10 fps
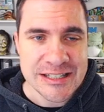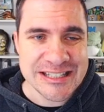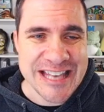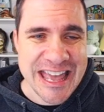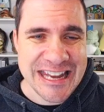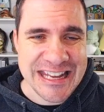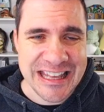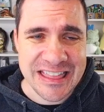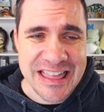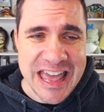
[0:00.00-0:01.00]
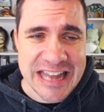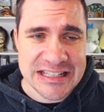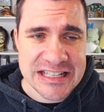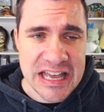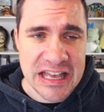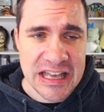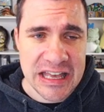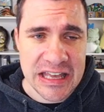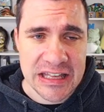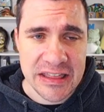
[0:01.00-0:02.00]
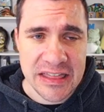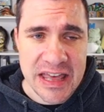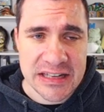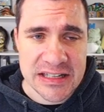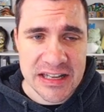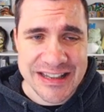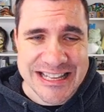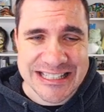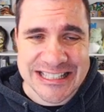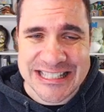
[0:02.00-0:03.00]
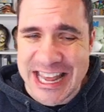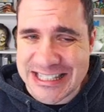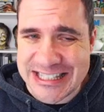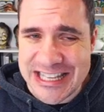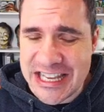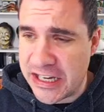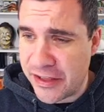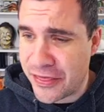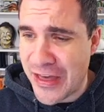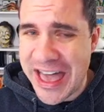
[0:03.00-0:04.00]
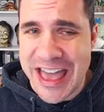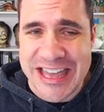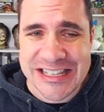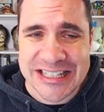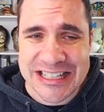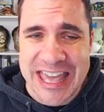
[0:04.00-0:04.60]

said that that the sexy thighs